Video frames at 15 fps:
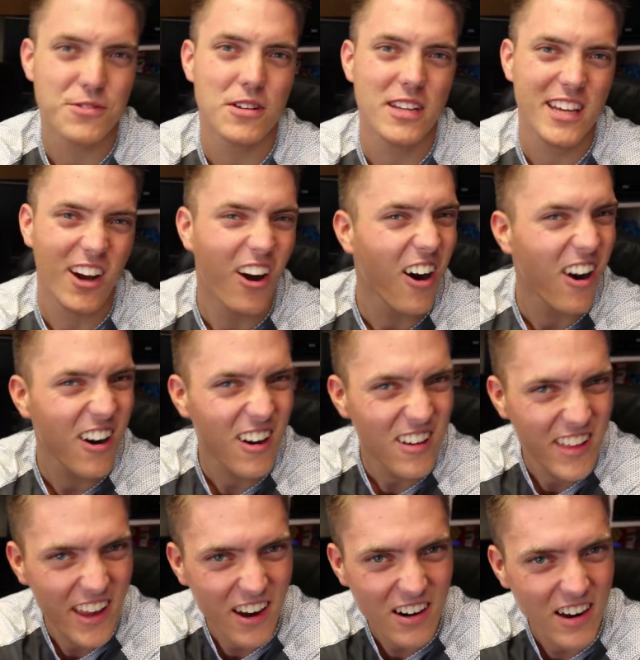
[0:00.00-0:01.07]
really hard,
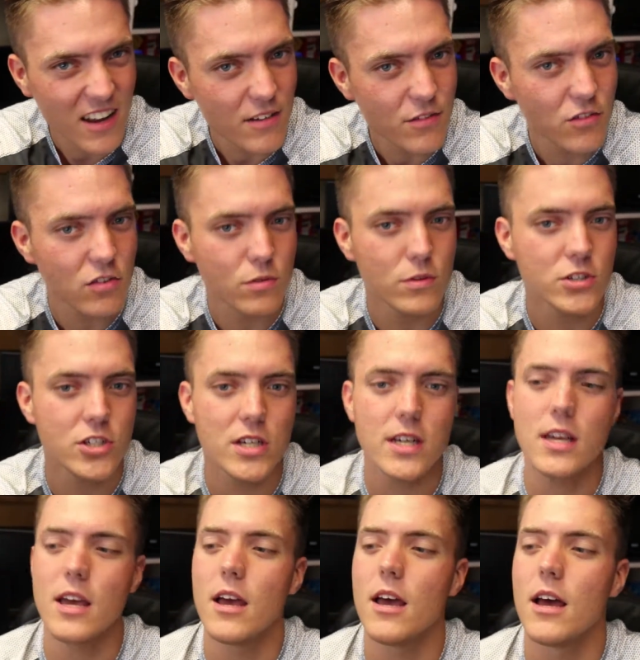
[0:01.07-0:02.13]
they are kind of
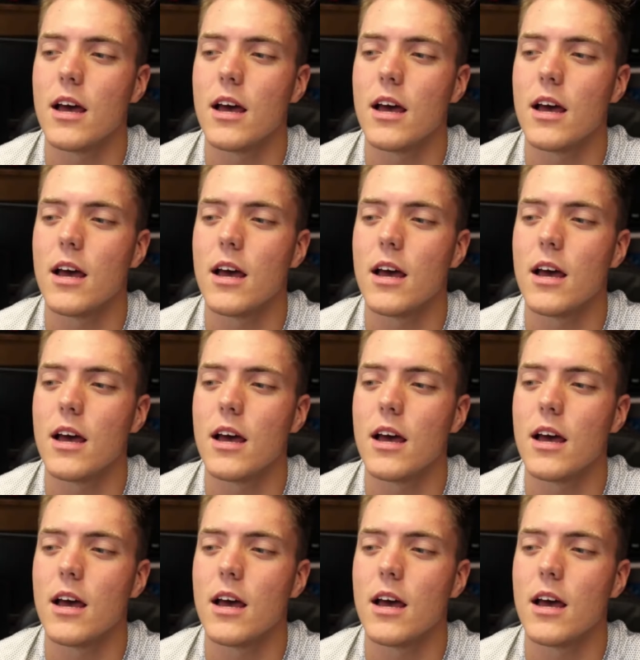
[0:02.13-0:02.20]
squishy.